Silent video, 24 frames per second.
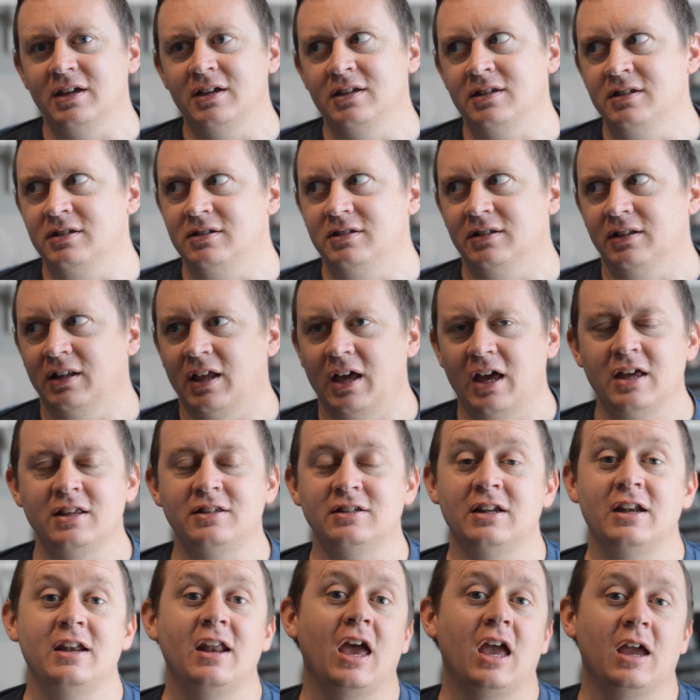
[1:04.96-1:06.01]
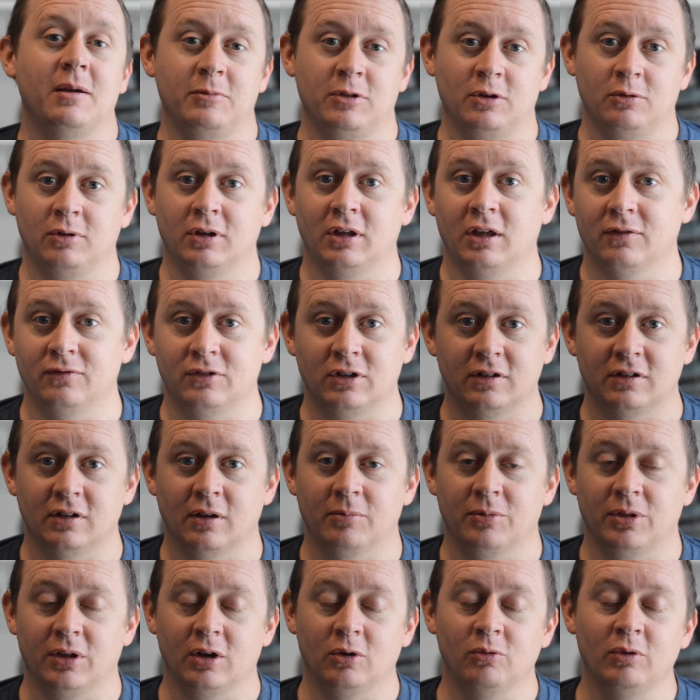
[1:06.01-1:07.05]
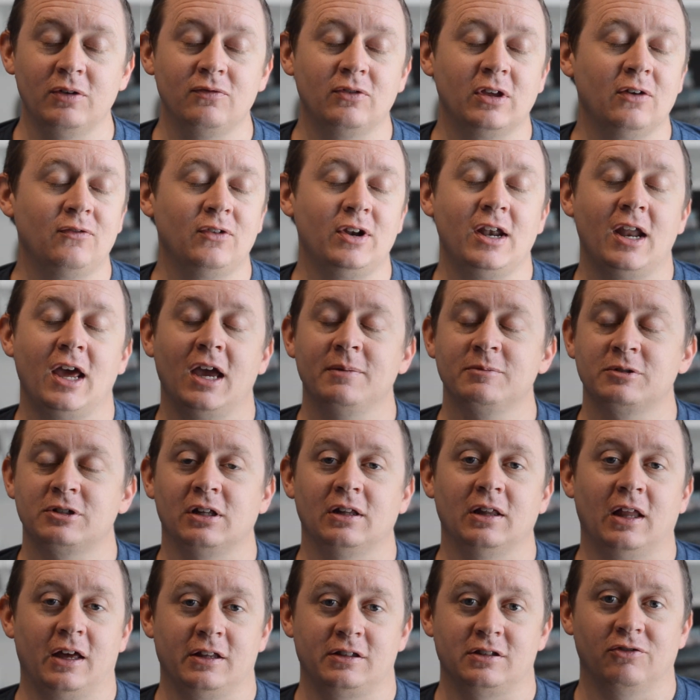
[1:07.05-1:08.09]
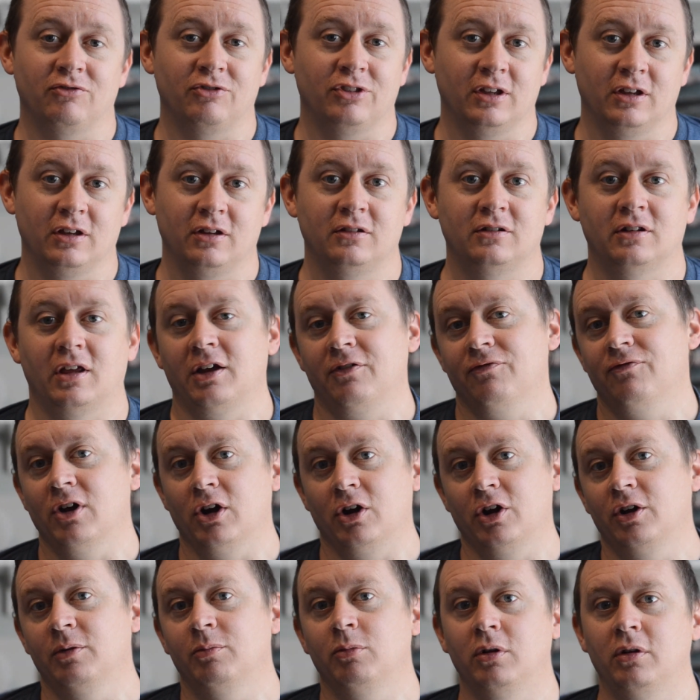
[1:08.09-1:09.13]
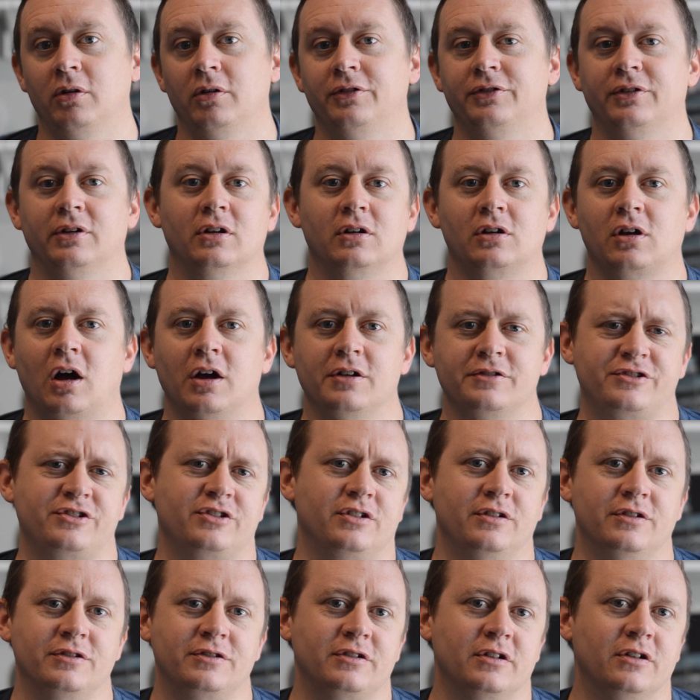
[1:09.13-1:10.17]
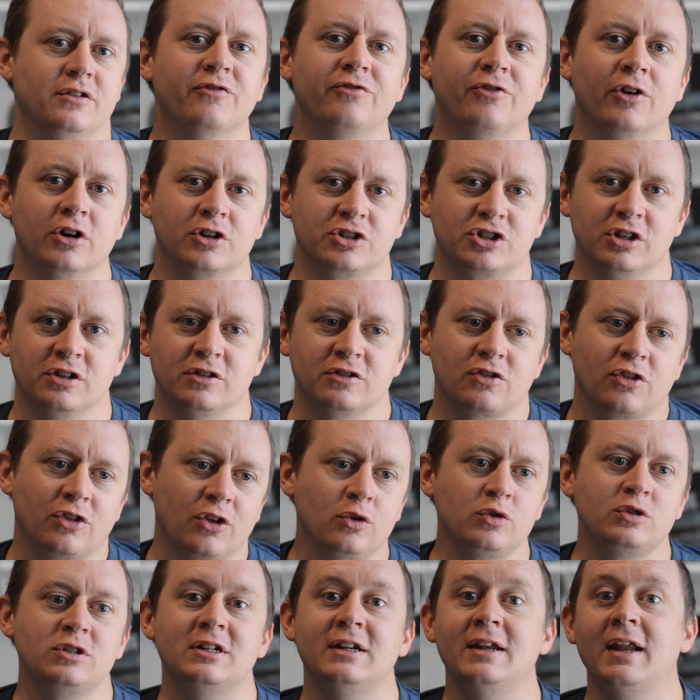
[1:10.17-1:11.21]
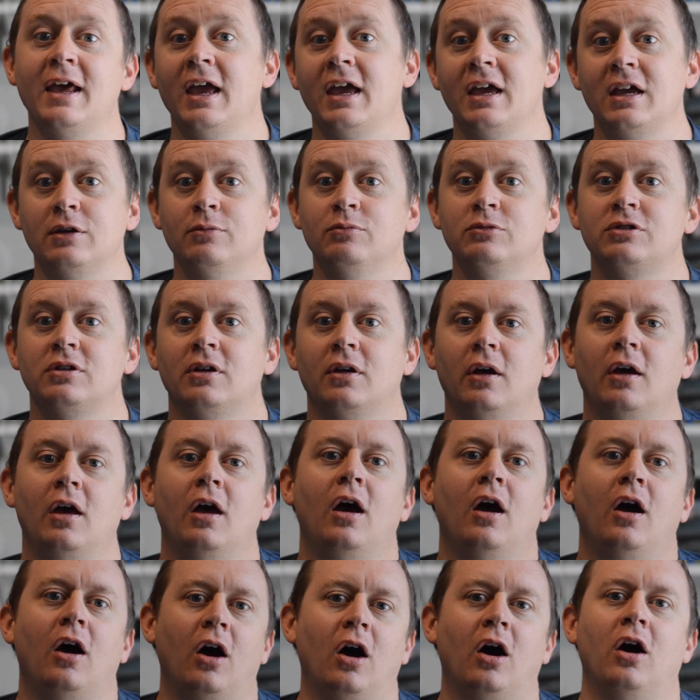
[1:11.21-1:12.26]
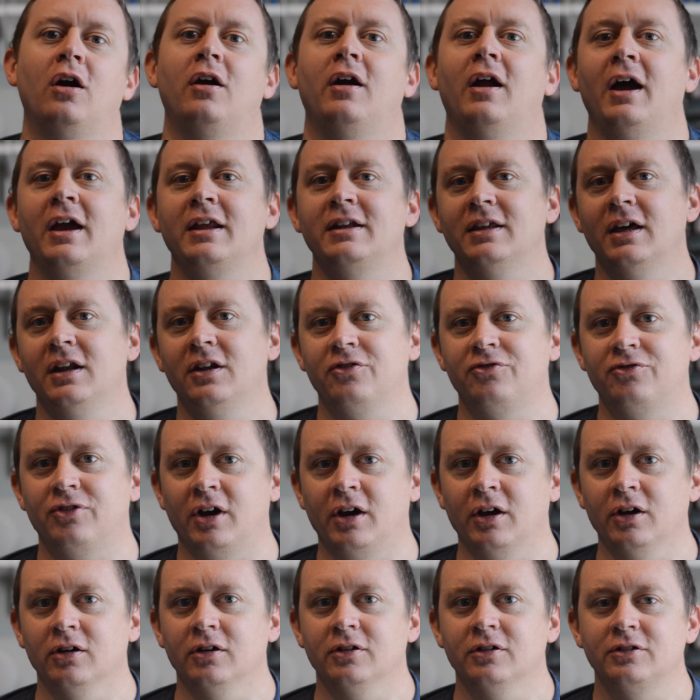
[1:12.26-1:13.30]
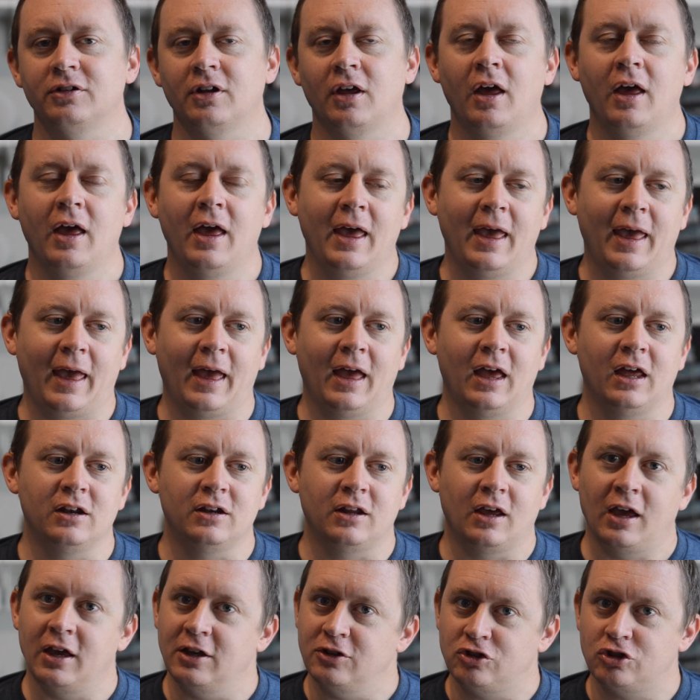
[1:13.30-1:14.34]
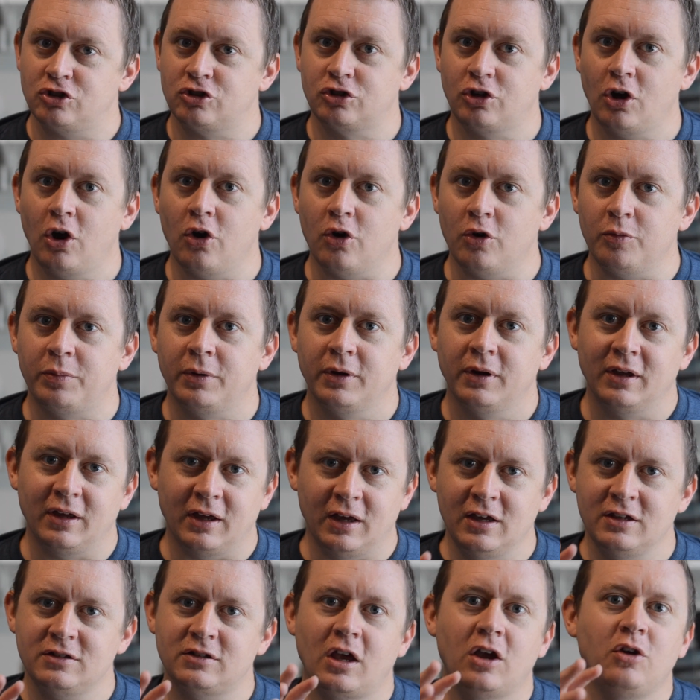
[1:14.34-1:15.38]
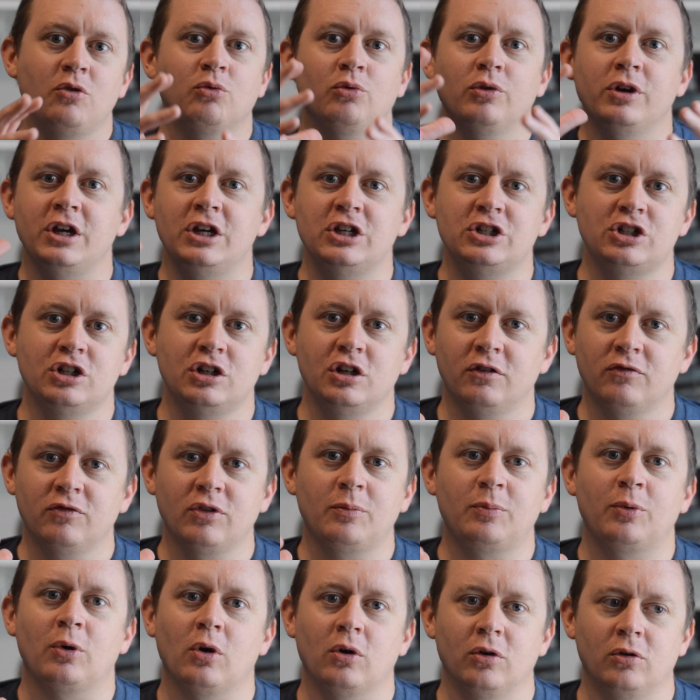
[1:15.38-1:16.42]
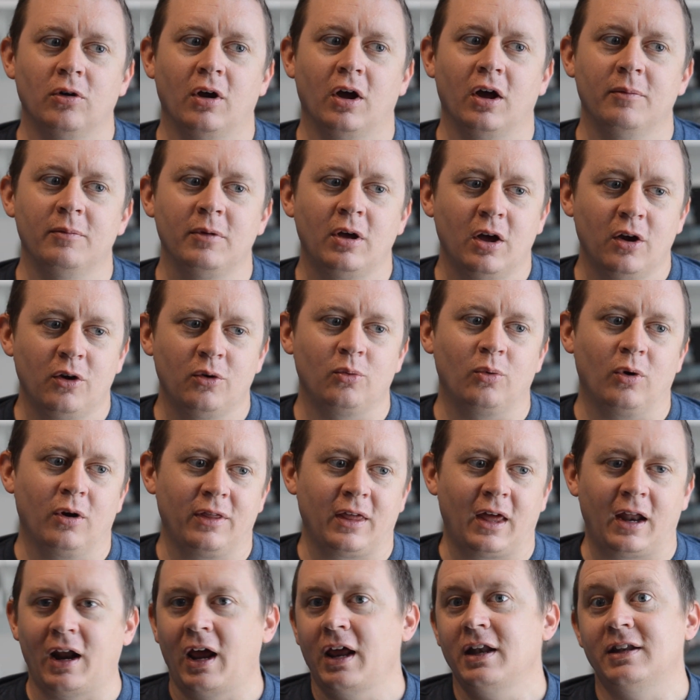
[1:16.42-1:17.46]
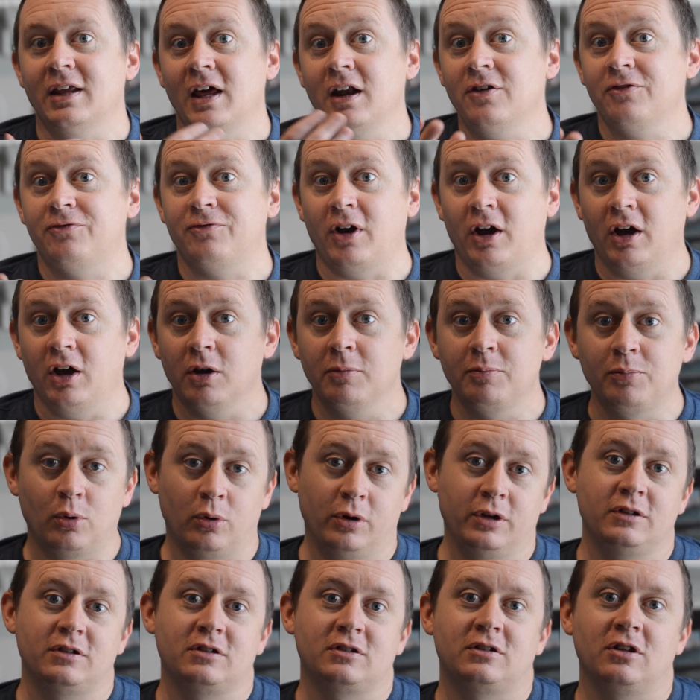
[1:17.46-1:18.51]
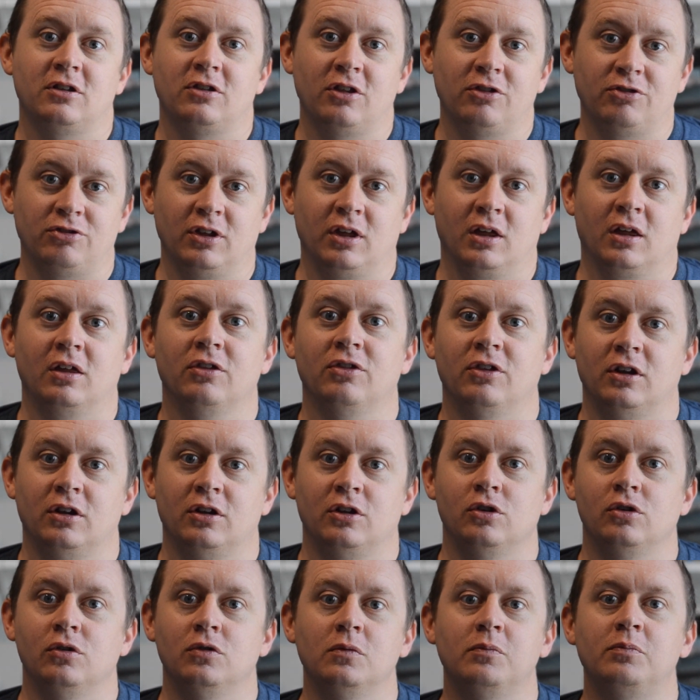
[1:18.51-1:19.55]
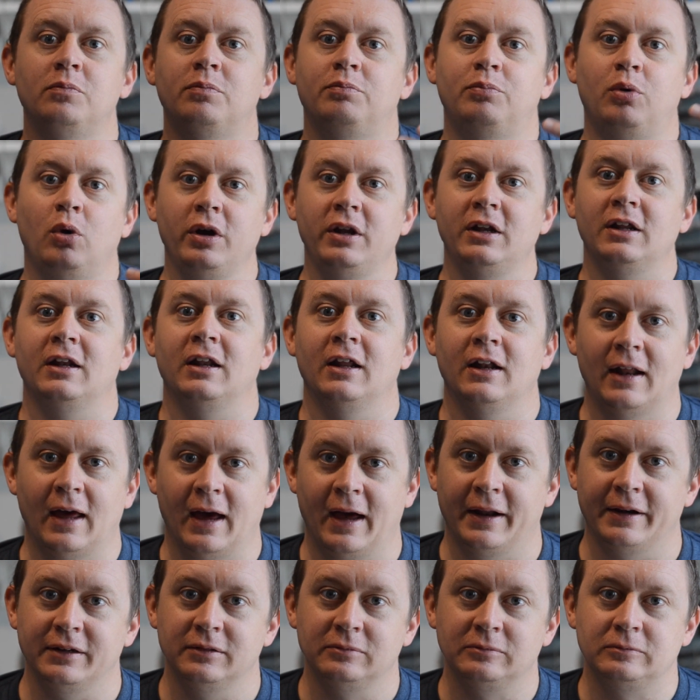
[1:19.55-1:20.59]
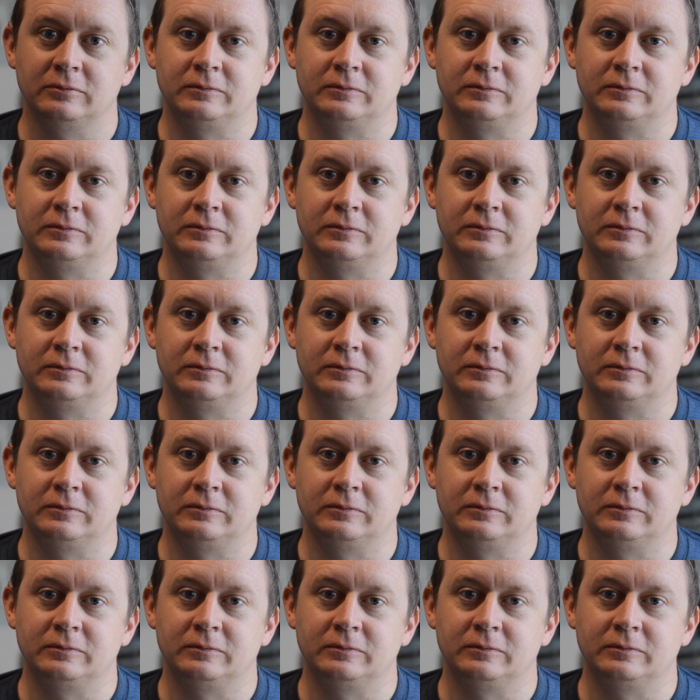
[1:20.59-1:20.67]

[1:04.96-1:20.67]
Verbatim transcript: is is a name that we give to something. We've given names to lots of things like variables and constants and functions. Those names are identifiers. And a scope is a region of the program where that identifier points to the thing that you pointed it at.